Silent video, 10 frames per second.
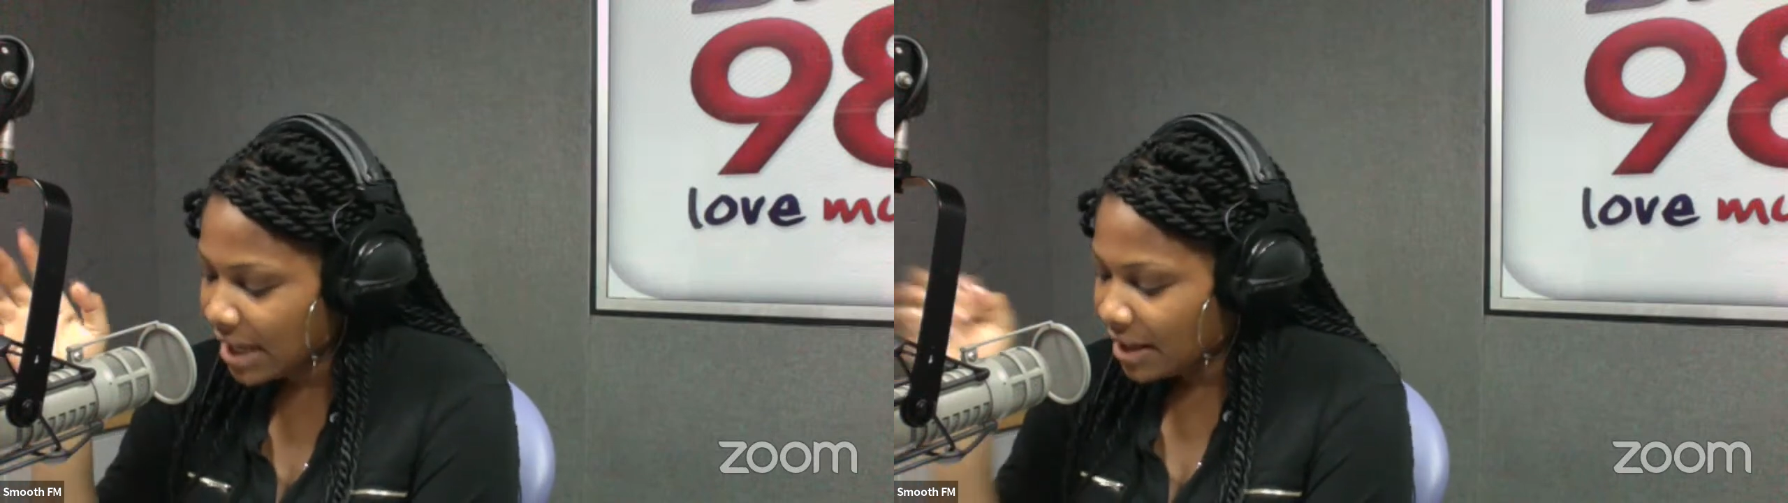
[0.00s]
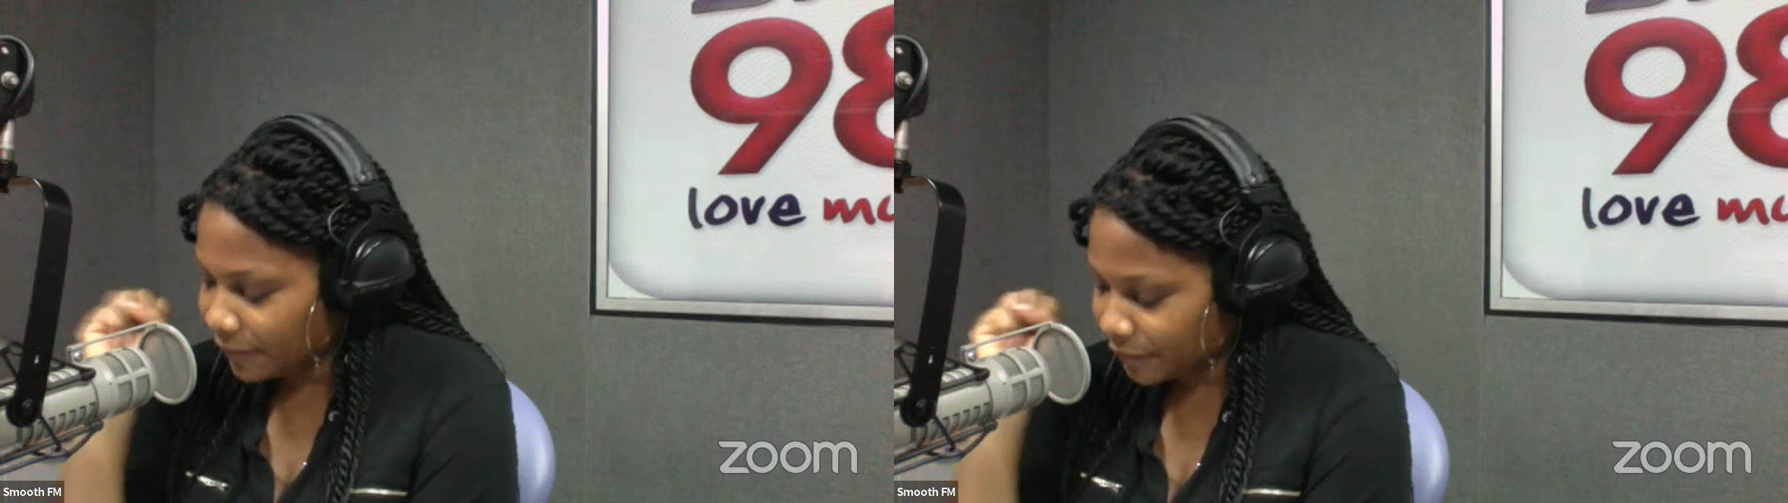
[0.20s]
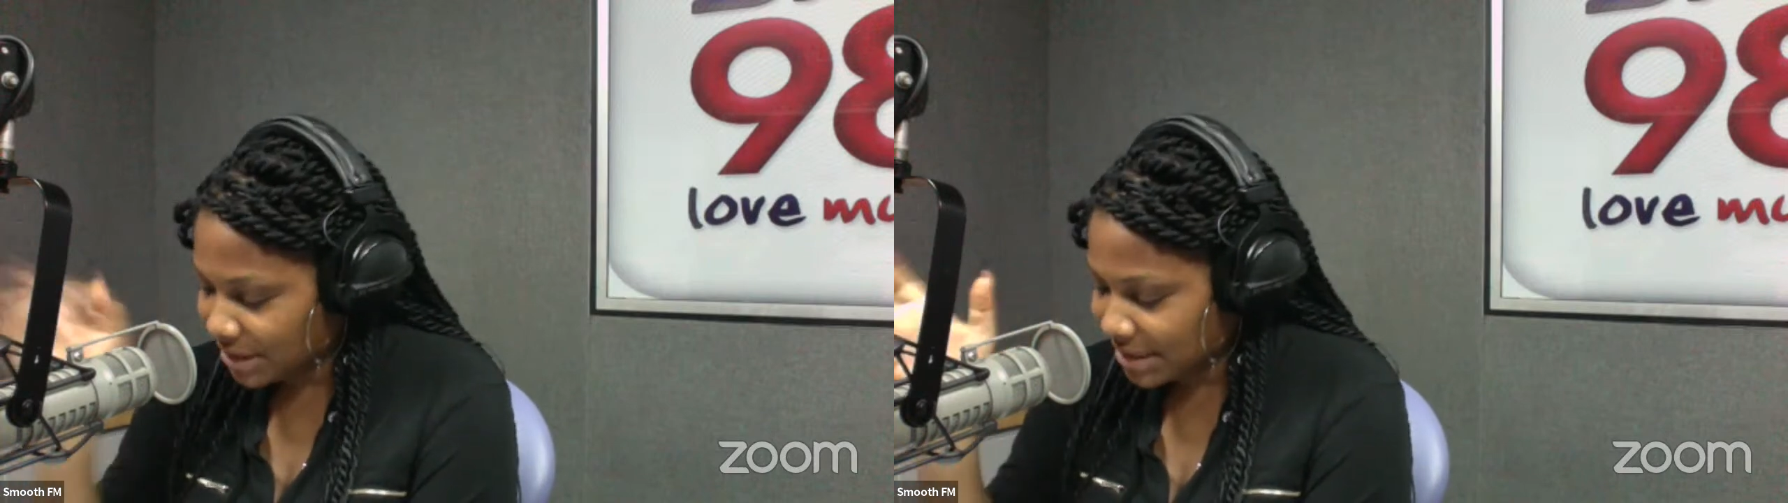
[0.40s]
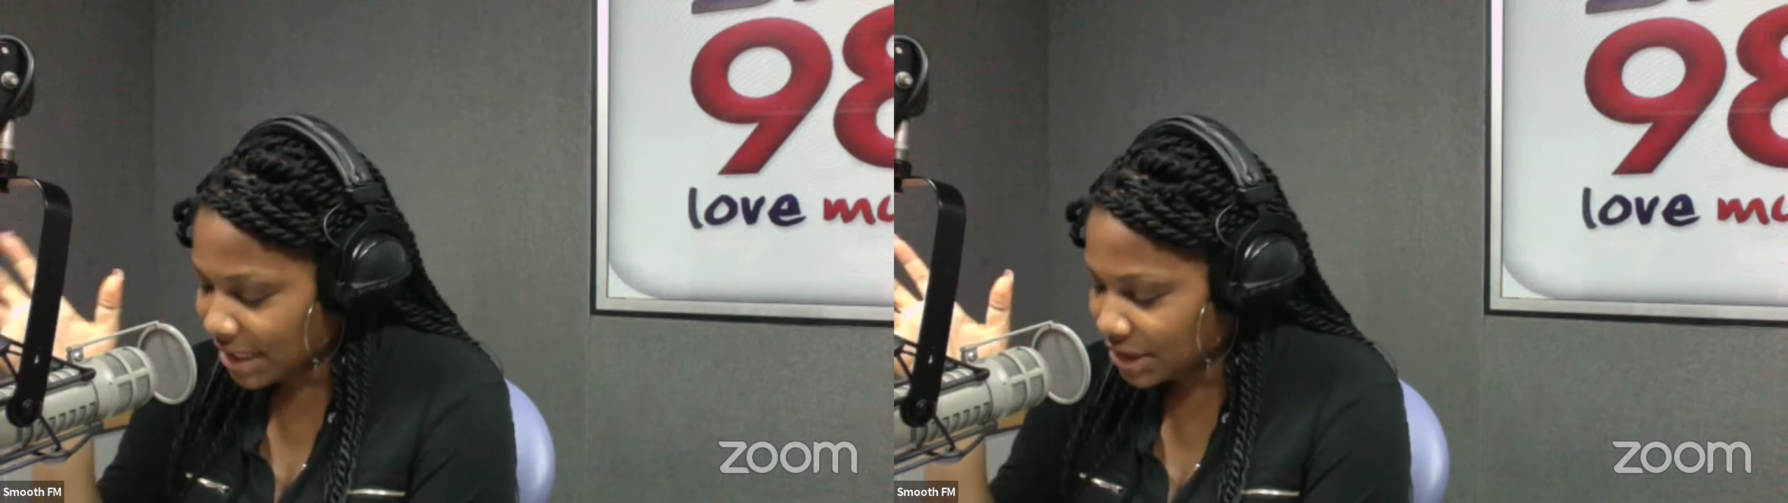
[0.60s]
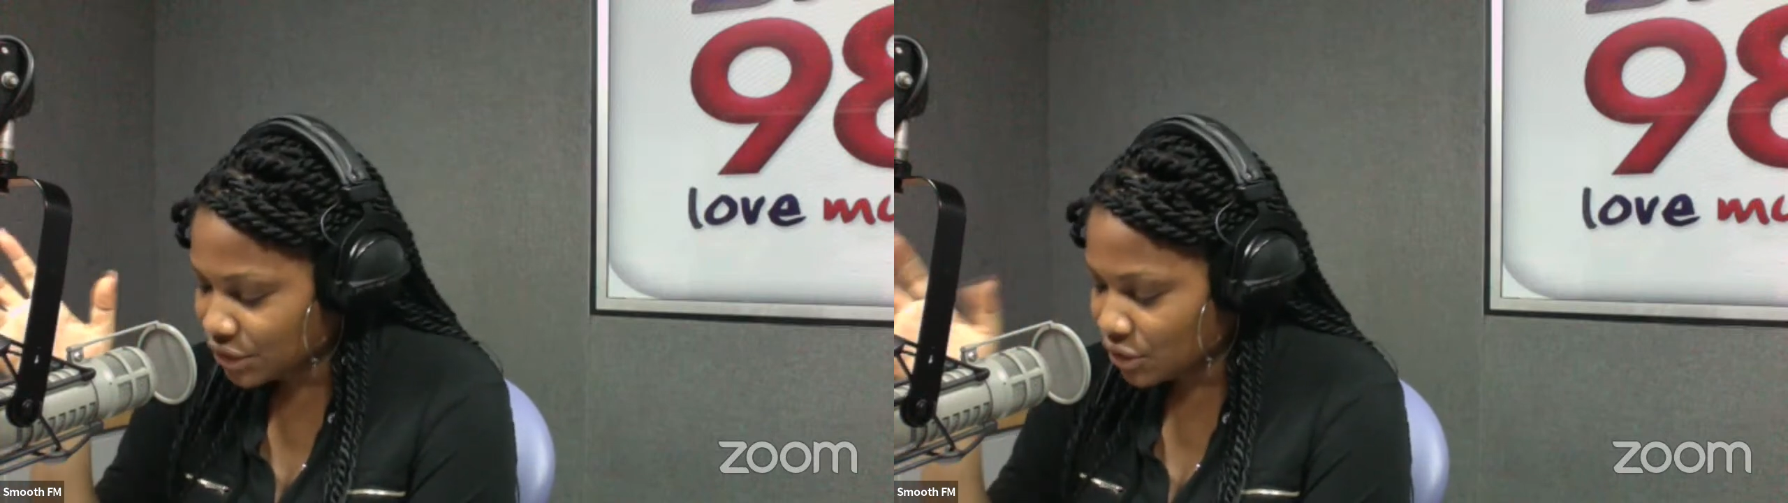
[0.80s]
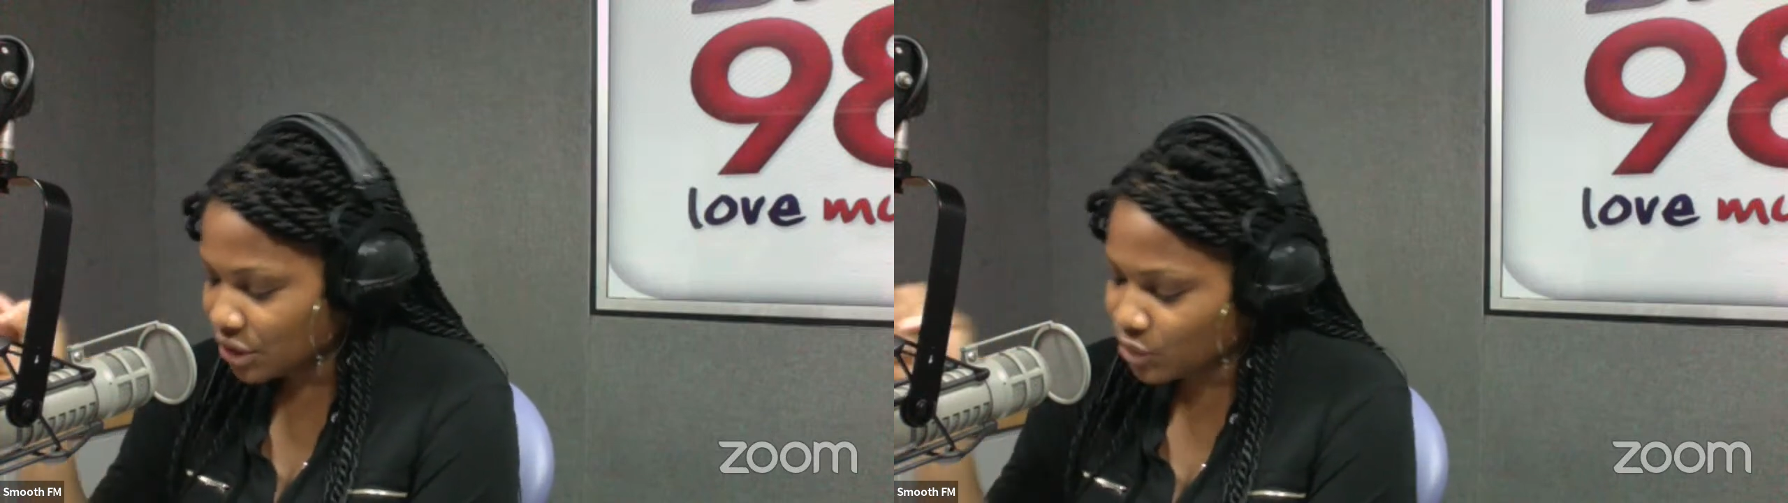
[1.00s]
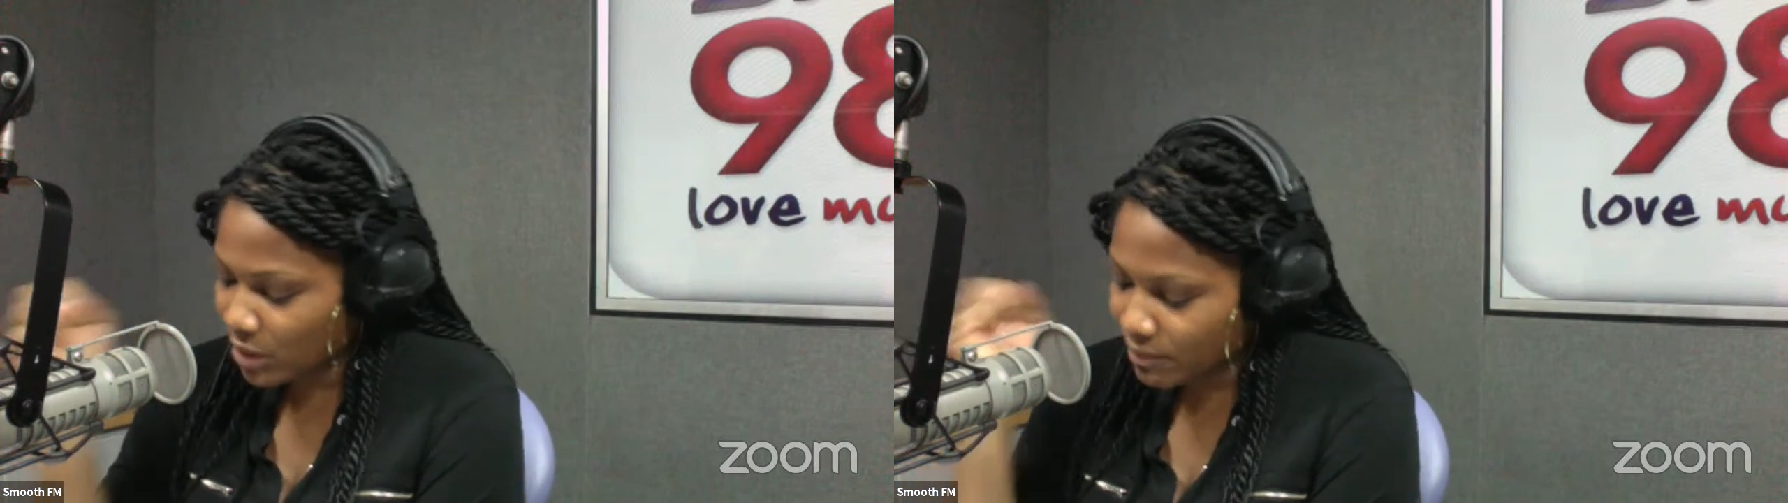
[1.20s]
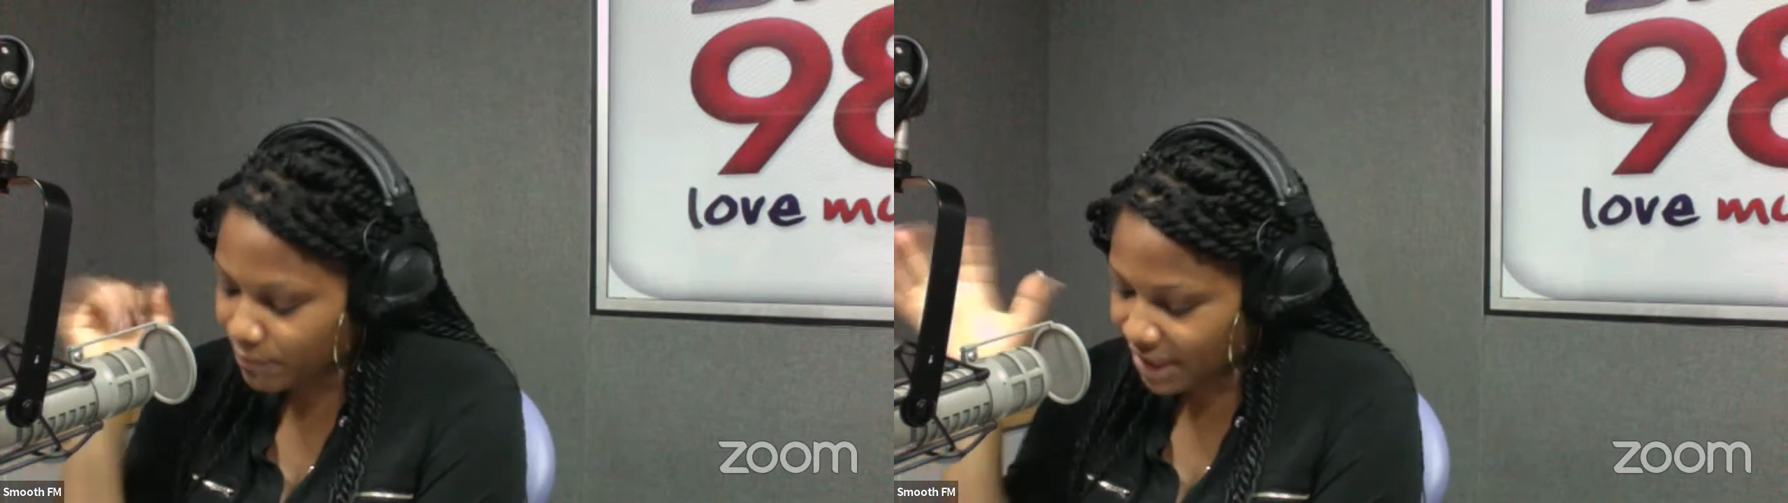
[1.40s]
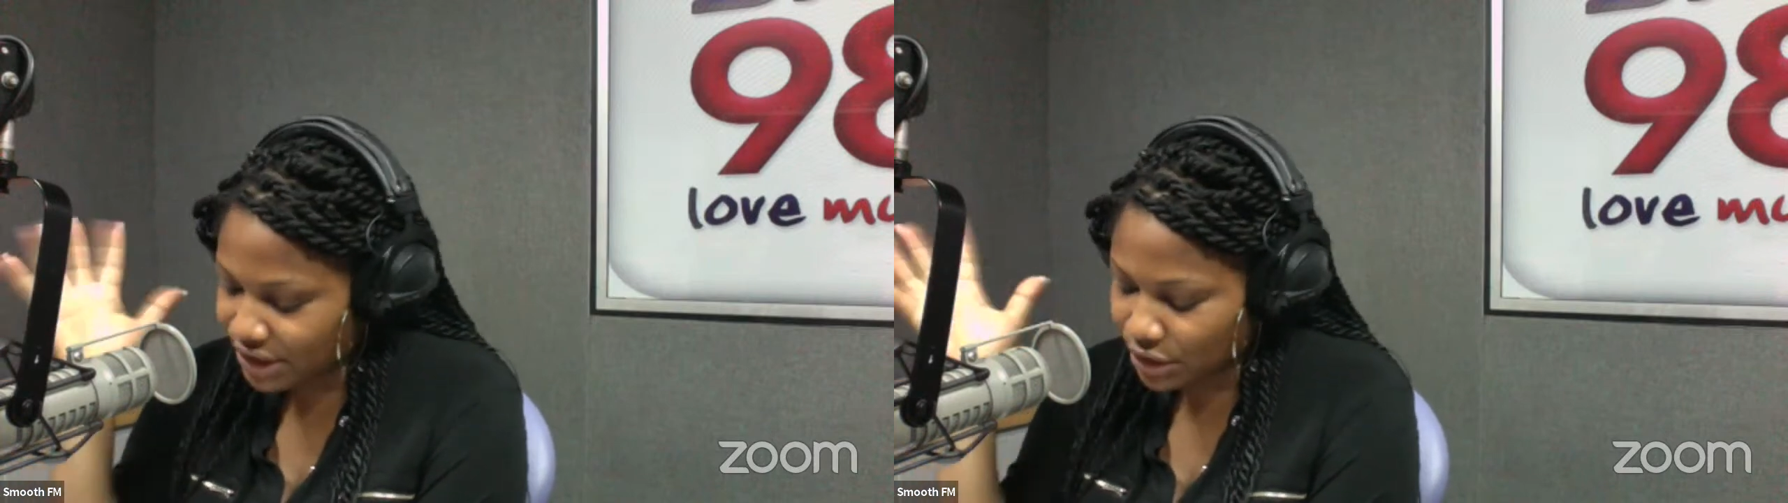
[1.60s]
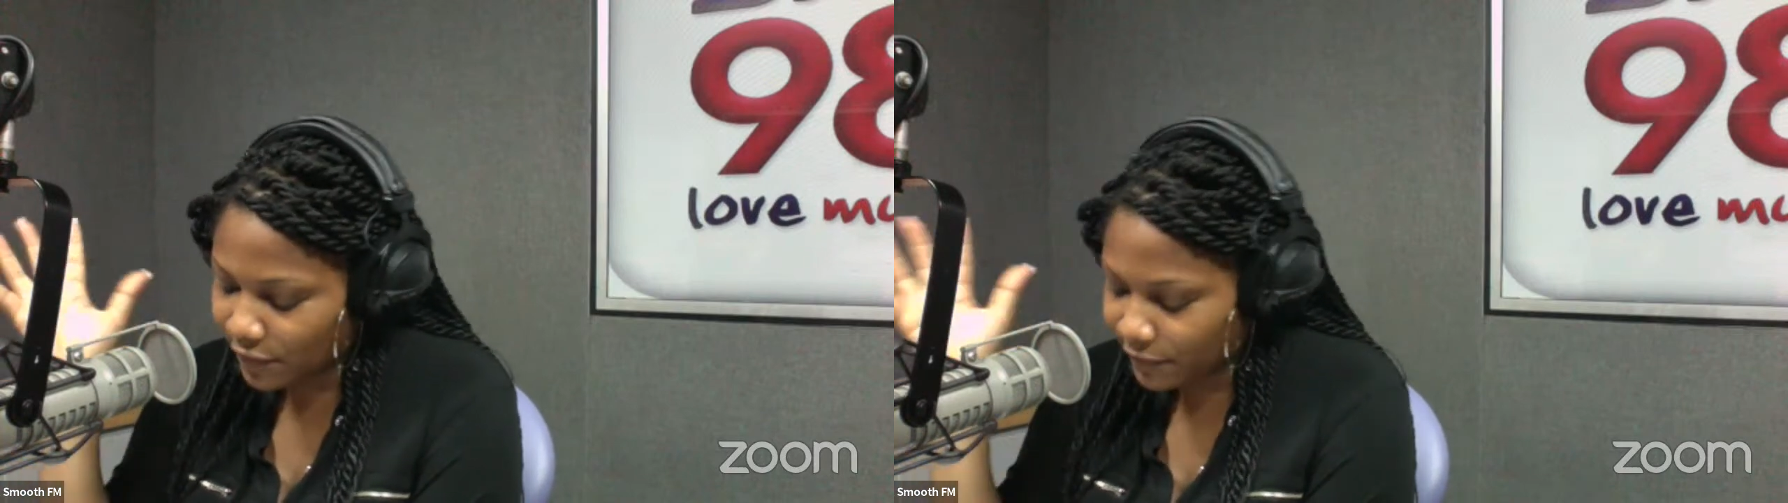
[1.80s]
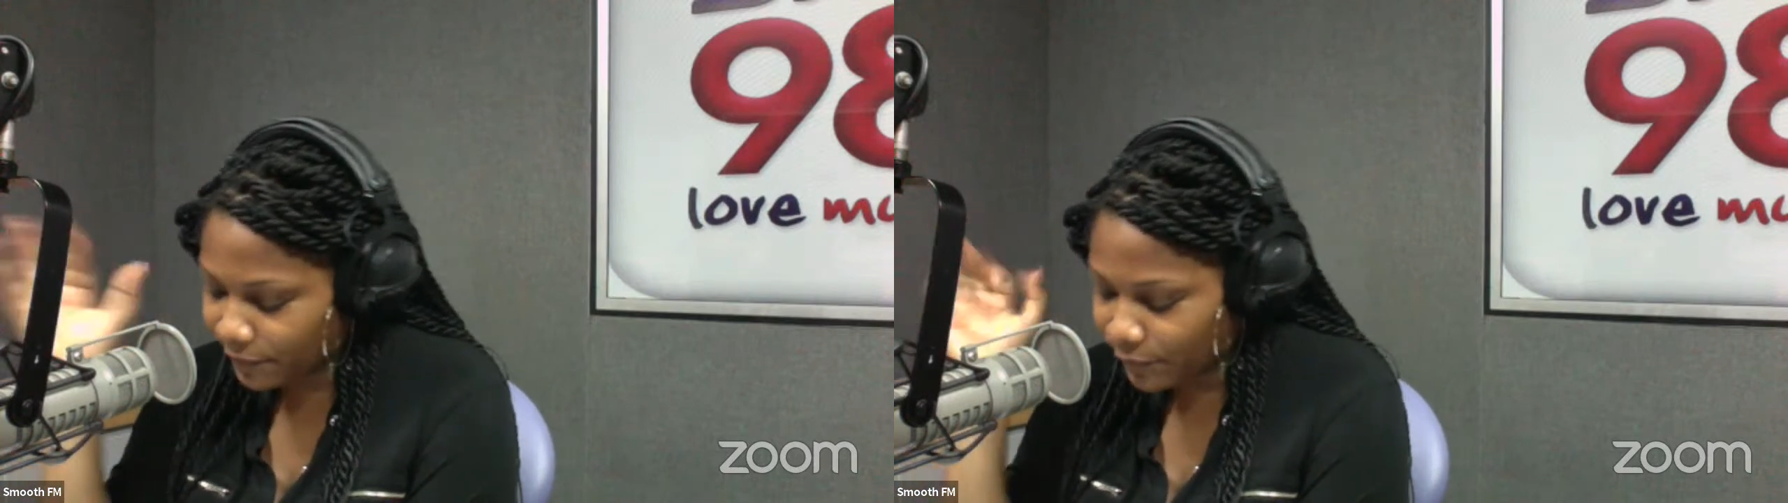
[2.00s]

the first ten stories were based off